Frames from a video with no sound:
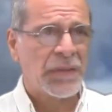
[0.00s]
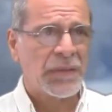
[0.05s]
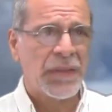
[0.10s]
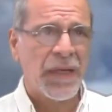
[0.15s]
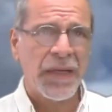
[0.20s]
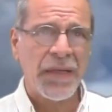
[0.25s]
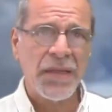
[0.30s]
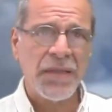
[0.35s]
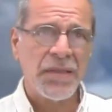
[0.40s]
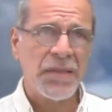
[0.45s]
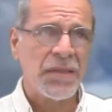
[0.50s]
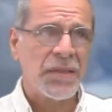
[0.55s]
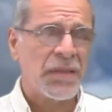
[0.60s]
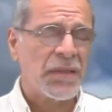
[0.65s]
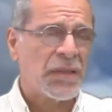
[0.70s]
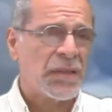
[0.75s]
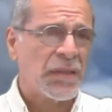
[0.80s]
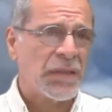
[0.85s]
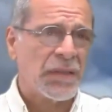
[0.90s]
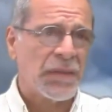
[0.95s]
That is
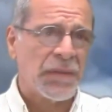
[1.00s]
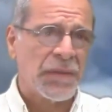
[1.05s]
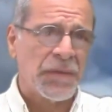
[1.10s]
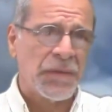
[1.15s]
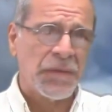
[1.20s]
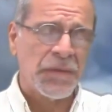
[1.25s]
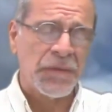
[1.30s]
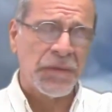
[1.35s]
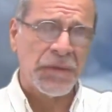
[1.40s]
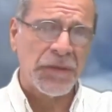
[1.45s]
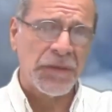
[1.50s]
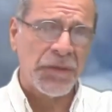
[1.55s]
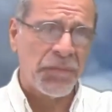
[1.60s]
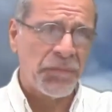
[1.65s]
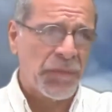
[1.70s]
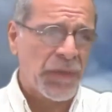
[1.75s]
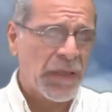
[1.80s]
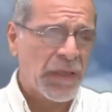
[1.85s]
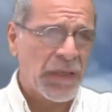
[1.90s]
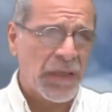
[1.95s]

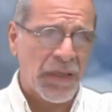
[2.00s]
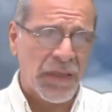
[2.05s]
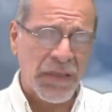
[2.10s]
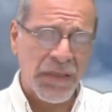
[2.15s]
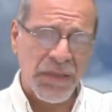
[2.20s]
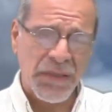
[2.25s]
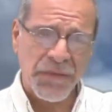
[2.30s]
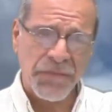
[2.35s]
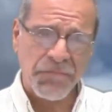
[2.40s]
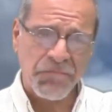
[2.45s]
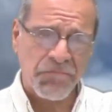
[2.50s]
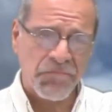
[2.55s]
something that